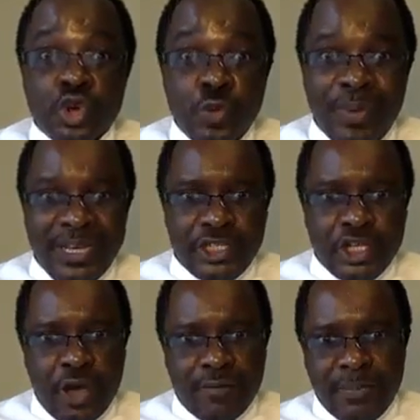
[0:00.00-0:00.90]
true
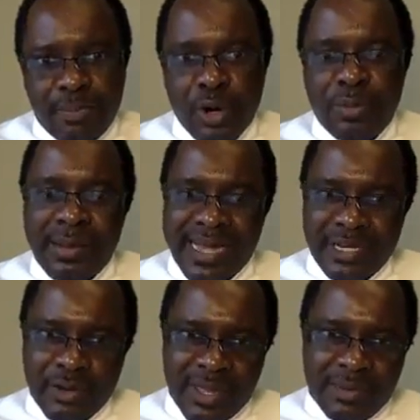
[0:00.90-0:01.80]
picture of the problem,
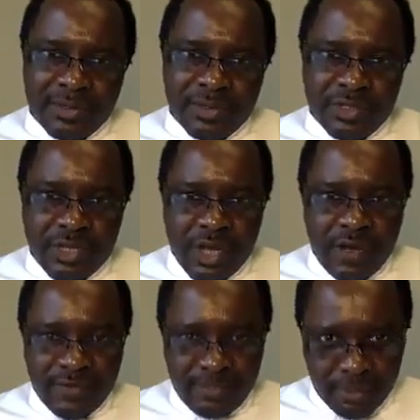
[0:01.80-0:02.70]
and they will be able to
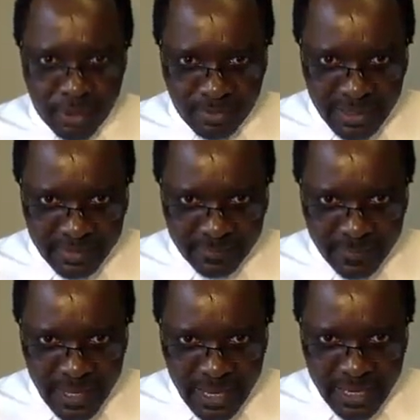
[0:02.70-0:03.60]
solve the
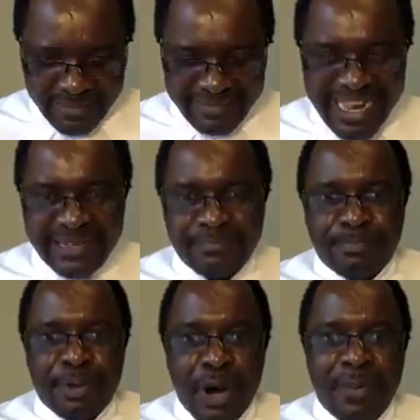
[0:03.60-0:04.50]
problem. If
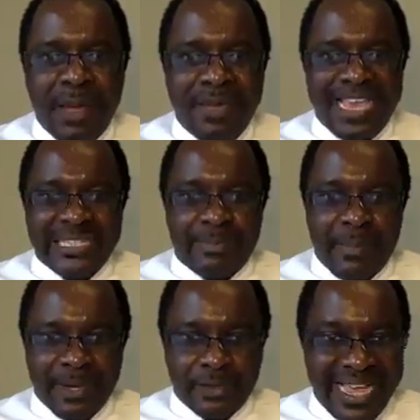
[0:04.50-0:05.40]
that problem is
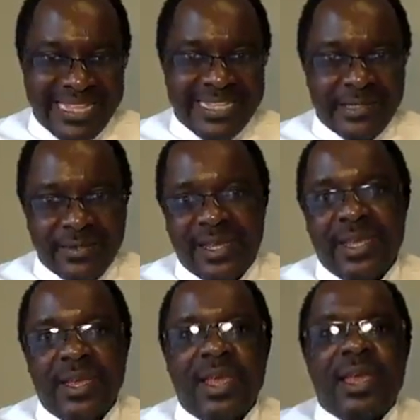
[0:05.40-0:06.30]
perpetrating
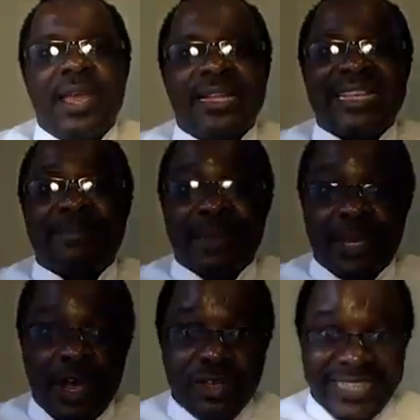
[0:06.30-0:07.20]
today, it is
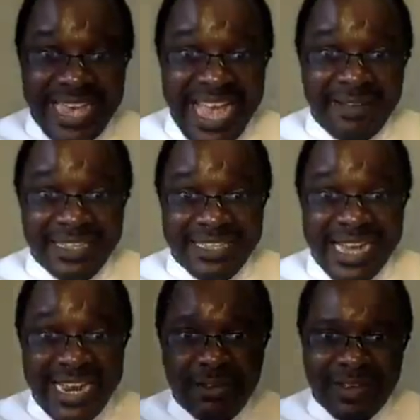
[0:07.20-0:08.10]
because they have
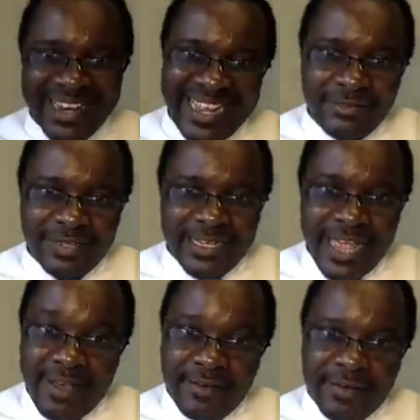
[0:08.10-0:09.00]
decided to cling to
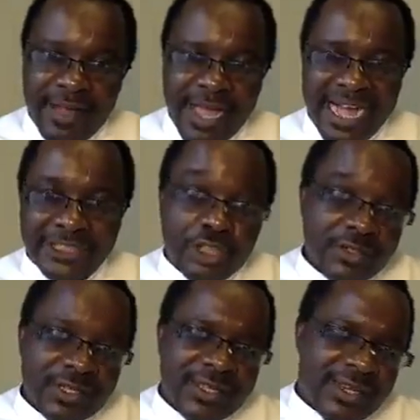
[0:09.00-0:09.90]
the devil and
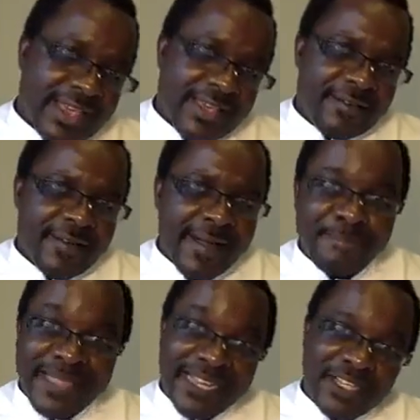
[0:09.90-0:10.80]
trust in the devil.
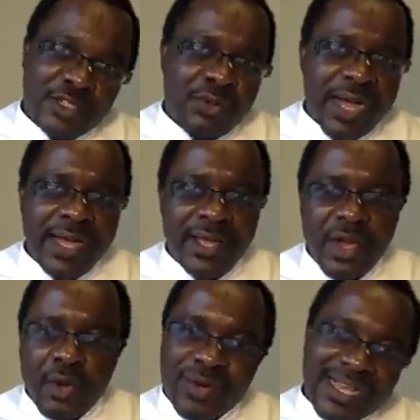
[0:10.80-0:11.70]
And that is
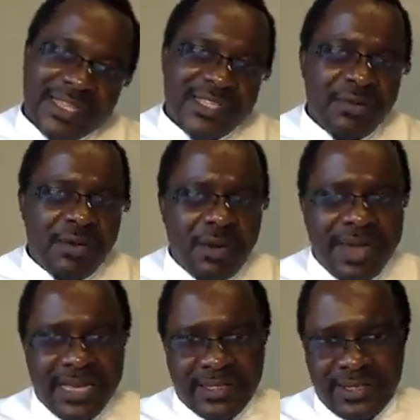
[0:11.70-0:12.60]
why we can see
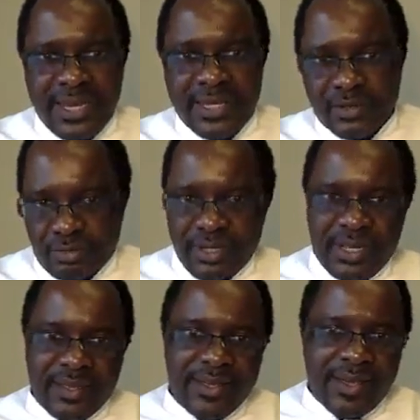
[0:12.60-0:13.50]
what we are saying
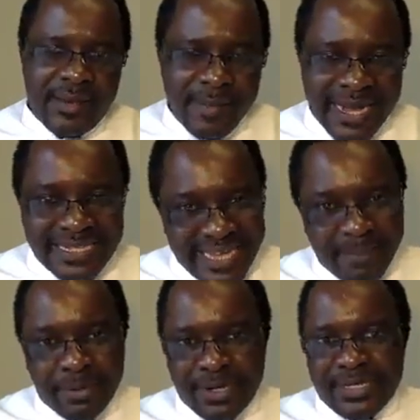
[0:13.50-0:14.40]
today. My dear